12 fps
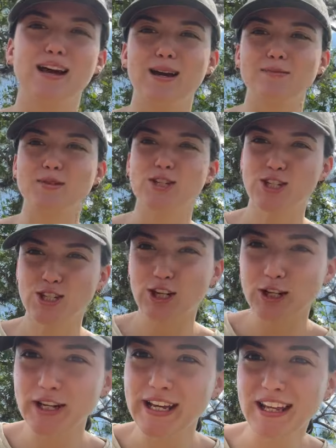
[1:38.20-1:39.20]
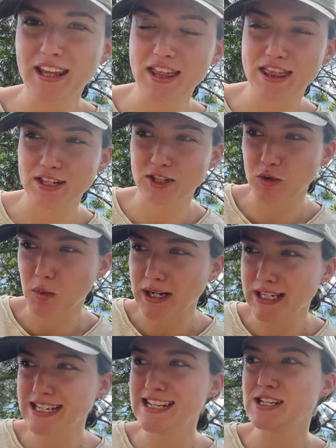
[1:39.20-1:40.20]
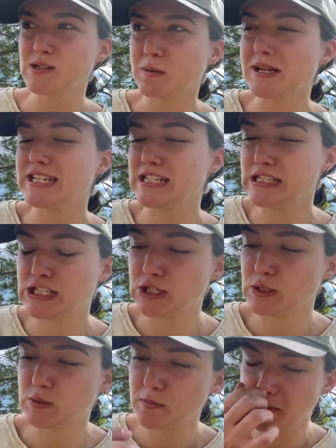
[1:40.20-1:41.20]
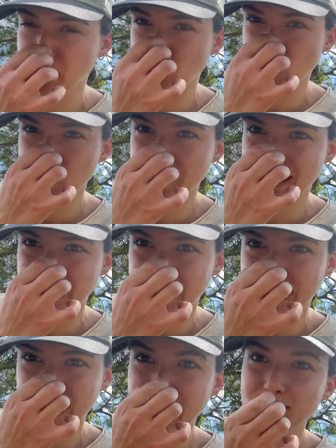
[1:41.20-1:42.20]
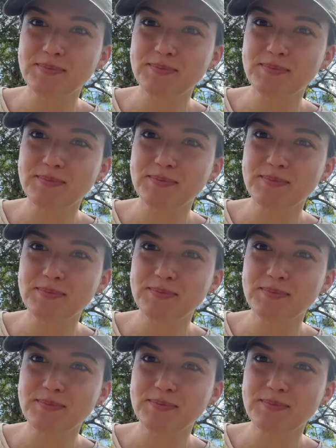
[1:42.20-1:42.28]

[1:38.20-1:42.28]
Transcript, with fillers: I'm starting the 2022 mushroom season,